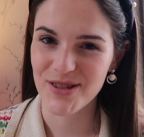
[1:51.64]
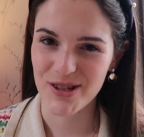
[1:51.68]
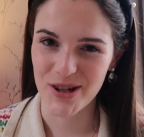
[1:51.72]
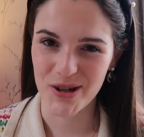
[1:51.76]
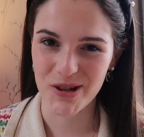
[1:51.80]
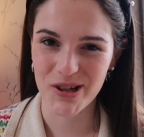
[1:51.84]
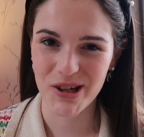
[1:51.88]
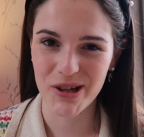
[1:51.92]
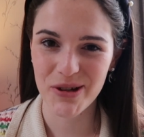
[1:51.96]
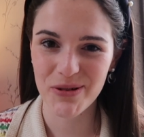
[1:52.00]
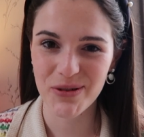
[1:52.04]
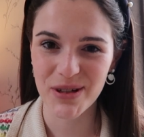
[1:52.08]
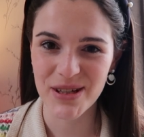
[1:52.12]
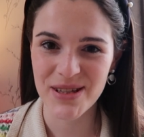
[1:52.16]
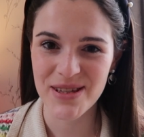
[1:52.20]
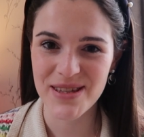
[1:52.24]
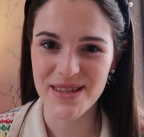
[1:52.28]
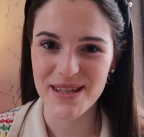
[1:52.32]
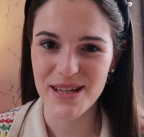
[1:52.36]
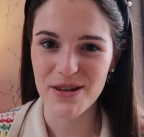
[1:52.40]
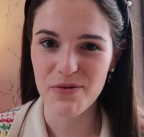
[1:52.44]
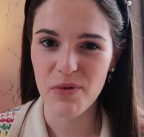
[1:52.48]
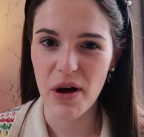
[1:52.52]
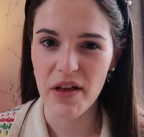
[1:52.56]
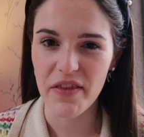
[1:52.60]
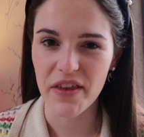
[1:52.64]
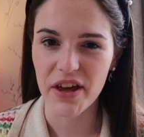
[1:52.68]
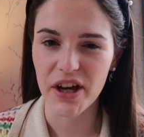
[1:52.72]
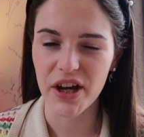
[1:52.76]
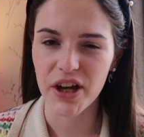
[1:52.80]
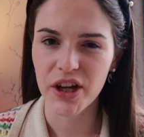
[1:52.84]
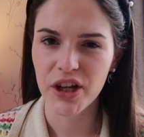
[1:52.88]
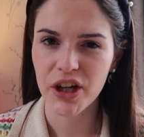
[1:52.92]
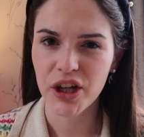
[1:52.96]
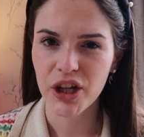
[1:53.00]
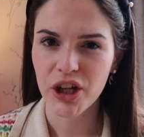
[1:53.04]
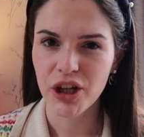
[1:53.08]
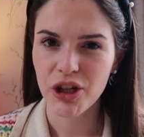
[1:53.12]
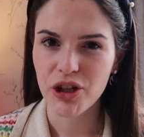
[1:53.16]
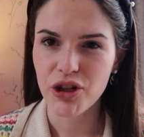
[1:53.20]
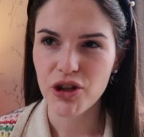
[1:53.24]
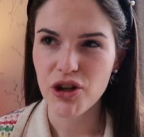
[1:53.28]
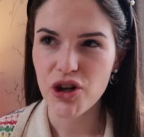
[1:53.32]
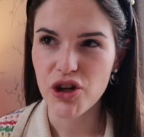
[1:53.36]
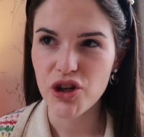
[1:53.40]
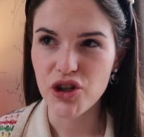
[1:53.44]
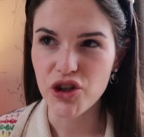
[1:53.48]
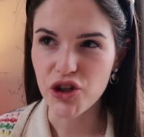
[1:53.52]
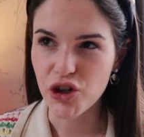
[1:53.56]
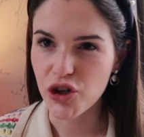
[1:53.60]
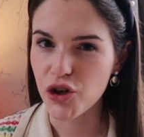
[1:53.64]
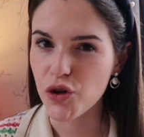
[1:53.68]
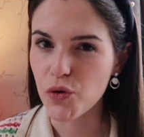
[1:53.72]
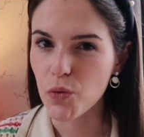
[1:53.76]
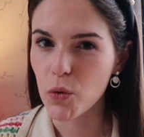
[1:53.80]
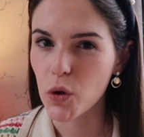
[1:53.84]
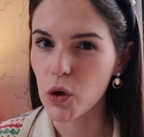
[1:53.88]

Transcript: so you can see whether you